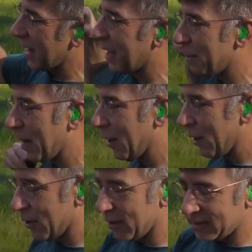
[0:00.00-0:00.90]

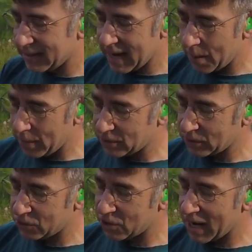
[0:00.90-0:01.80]
comparator to see how much
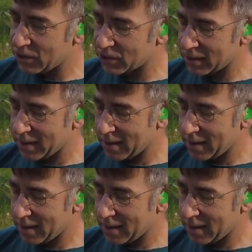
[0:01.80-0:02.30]
it's changing.